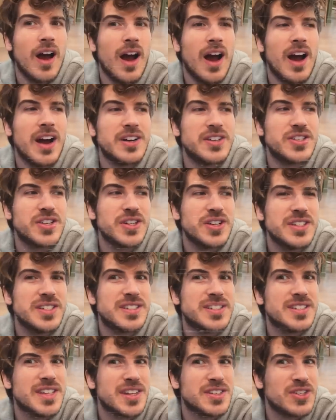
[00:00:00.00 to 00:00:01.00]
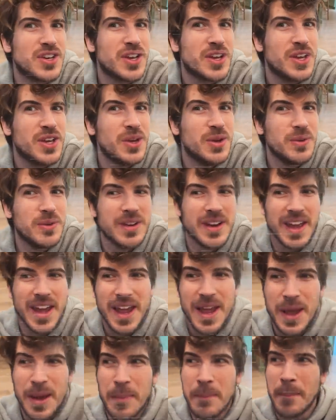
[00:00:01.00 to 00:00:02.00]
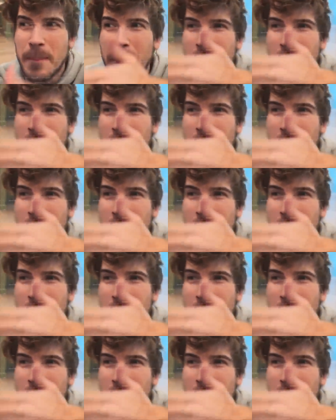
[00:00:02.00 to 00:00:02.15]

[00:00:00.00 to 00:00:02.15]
Hunter is such a cute name.